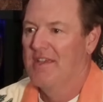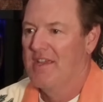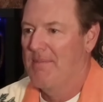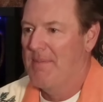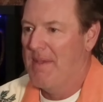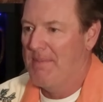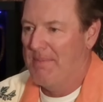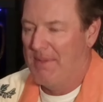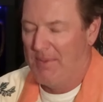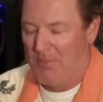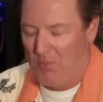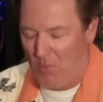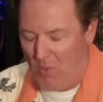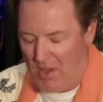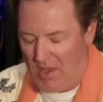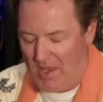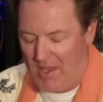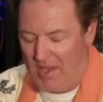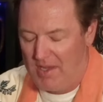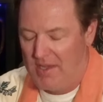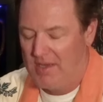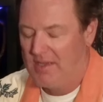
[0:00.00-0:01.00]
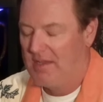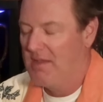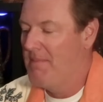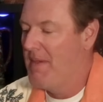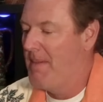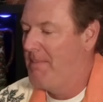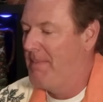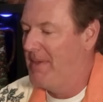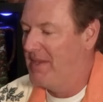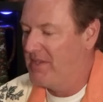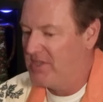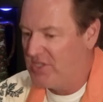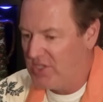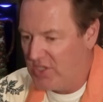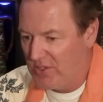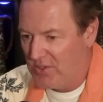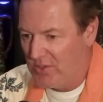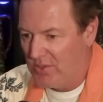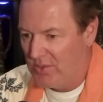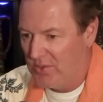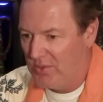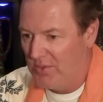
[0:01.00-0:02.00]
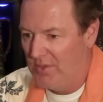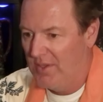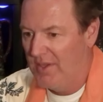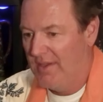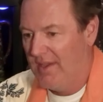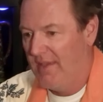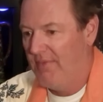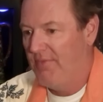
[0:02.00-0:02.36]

Commitment one, commitment two.